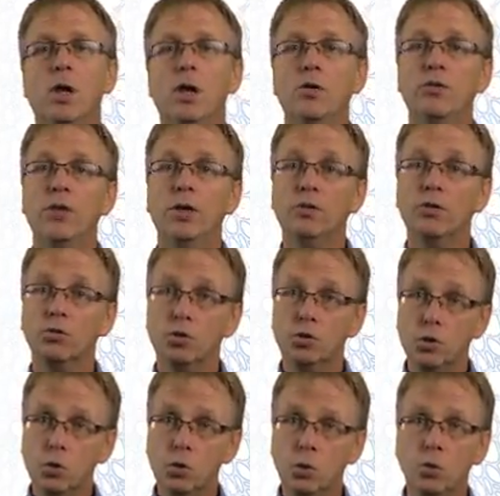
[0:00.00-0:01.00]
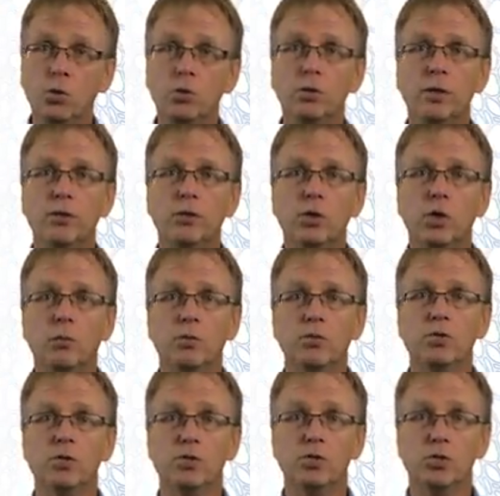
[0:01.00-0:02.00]
signal 2
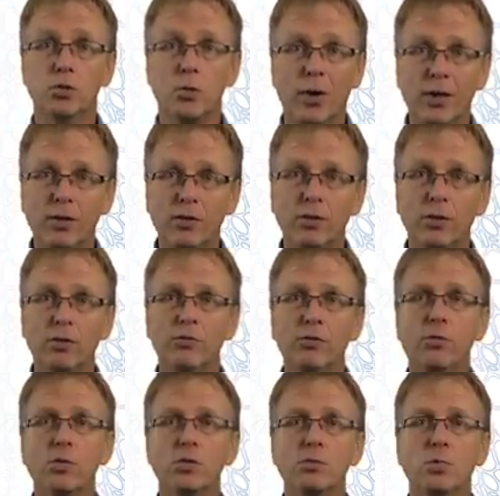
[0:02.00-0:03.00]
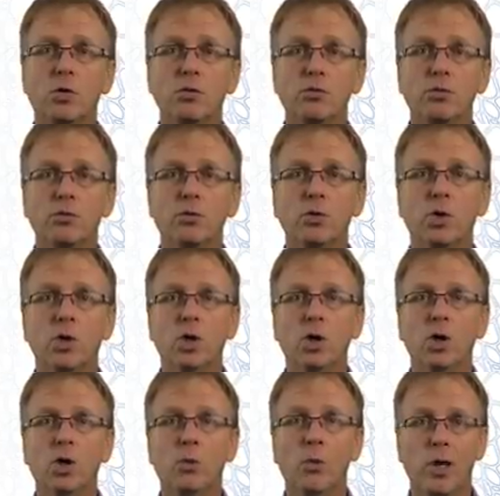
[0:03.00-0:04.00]
determines the strength of the response,
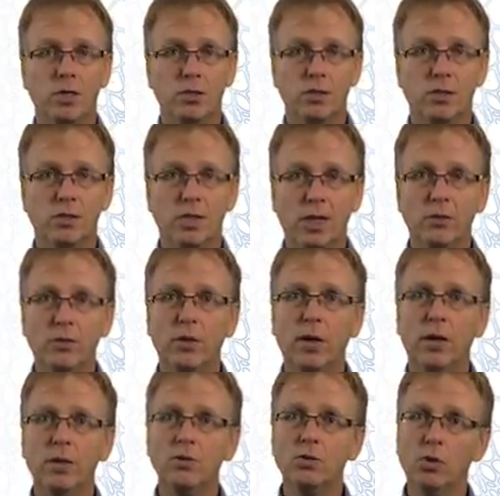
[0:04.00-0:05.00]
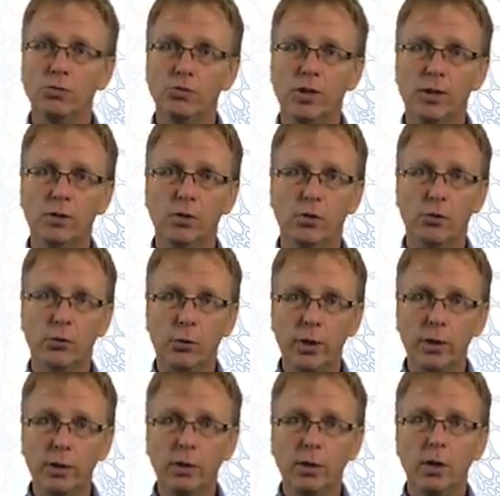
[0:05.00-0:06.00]
whereas the cytokines of signal
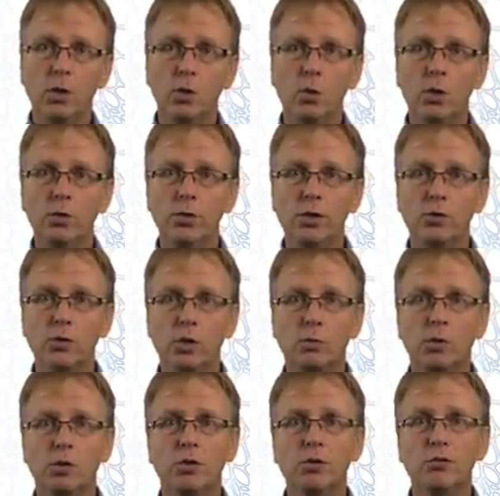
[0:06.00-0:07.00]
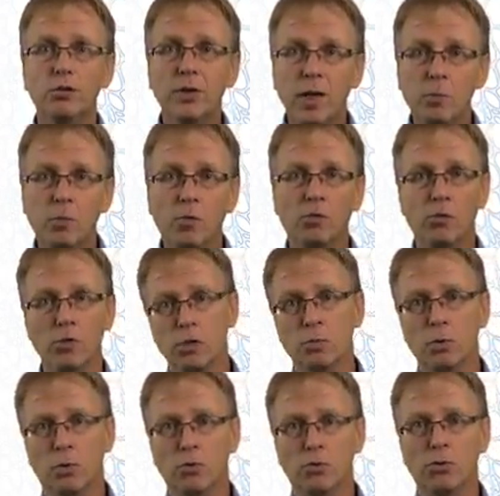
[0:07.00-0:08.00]
3 will determine the type of
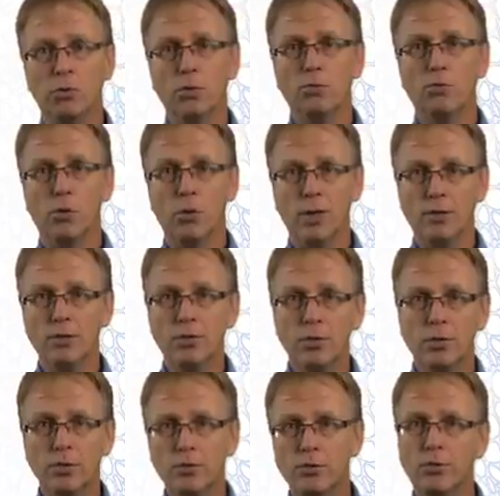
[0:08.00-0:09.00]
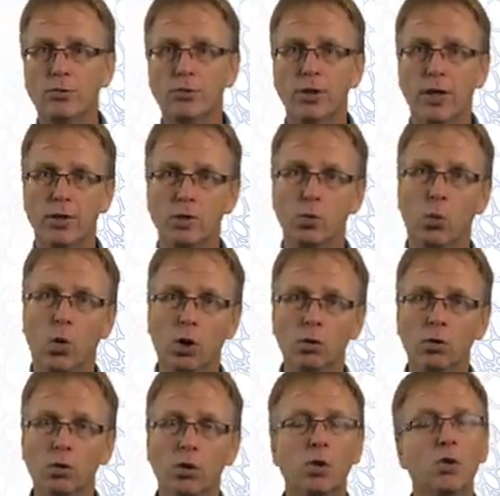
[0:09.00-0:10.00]
response, for instance
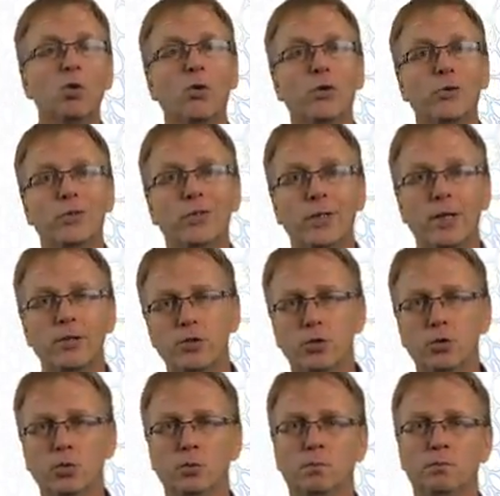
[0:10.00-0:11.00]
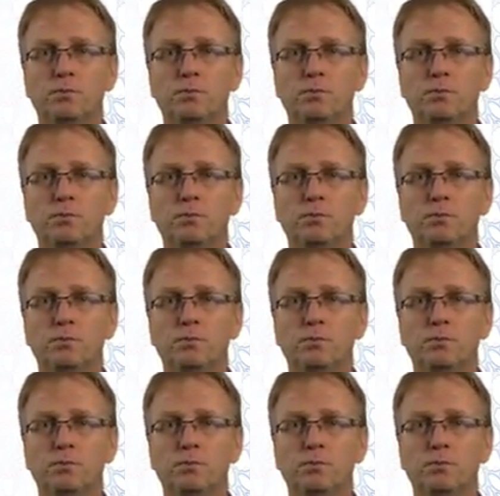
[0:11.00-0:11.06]
Th1 or Th2.